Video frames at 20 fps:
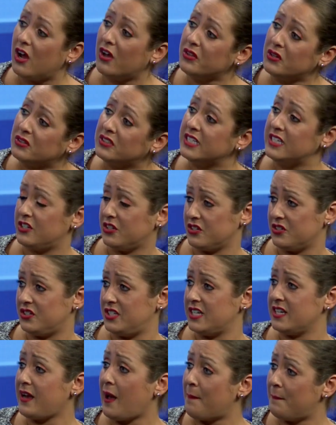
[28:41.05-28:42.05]
other leaders
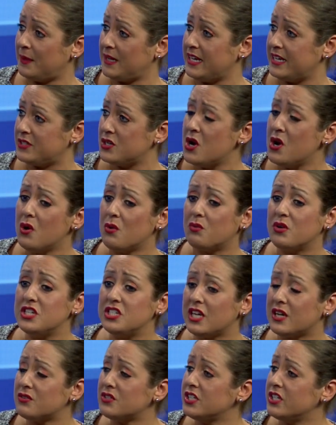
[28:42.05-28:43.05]
and companies. Reach
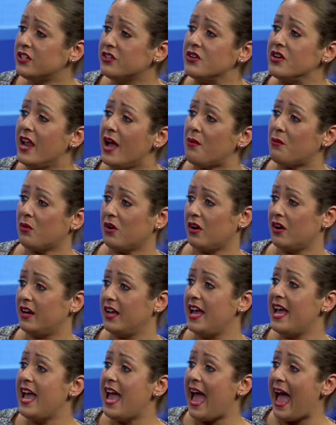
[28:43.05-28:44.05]
out to your network.
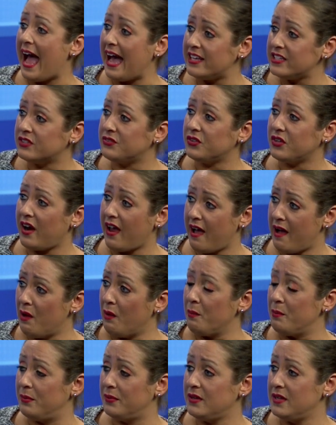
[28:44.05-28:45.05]
Ask for
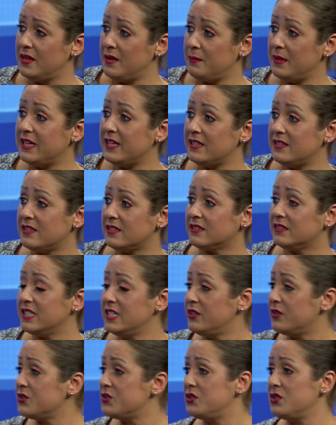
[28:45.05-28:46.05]
help because
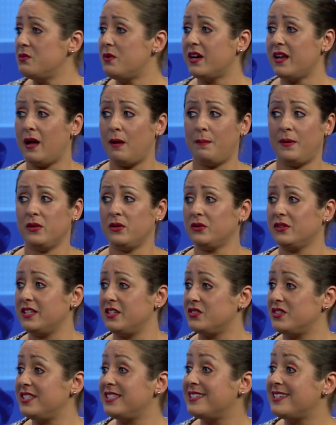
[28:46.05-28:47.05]
leaders do want to help other
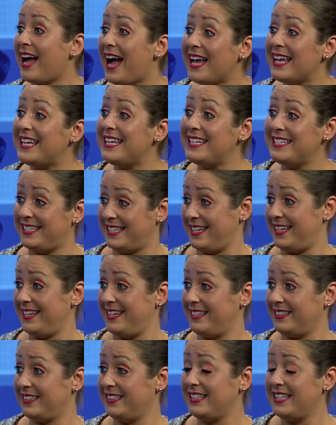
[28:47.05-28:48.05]
leaders. It's not easy.
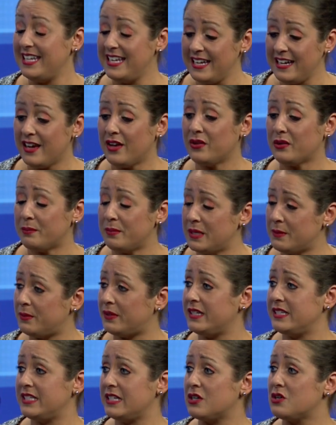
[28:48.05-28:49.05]
Leading other people
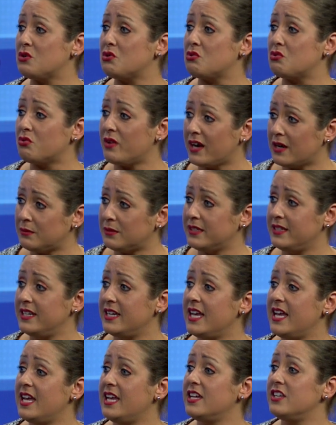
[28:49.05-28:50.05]
is incredibly
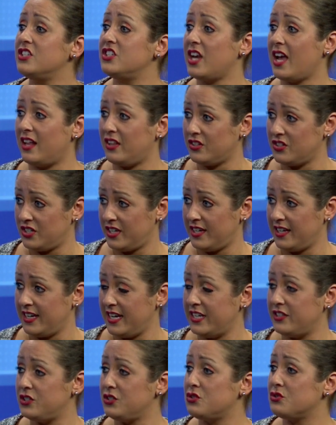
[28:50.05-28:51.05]
challenging,
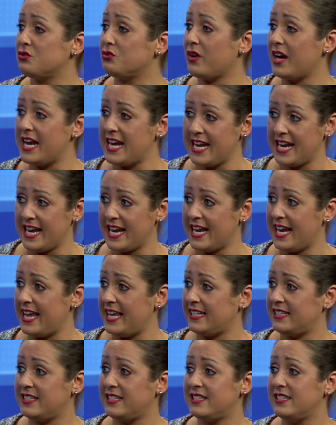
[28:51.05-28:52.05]
it's draining,
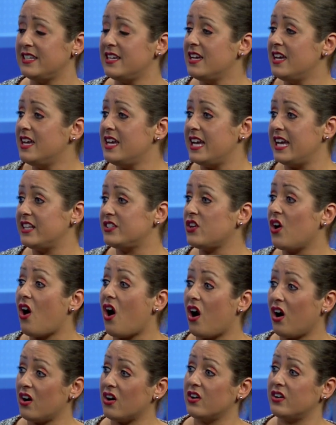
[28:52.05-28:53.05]
it's it's
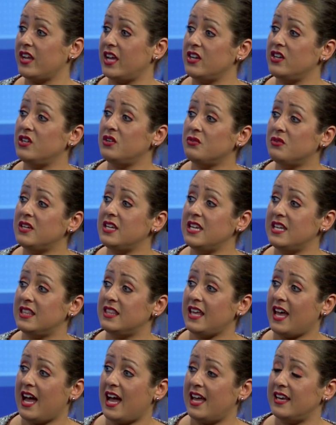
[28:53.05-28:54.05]
hard and you need
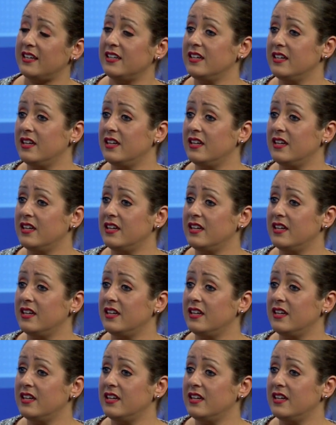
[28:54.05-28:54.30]
that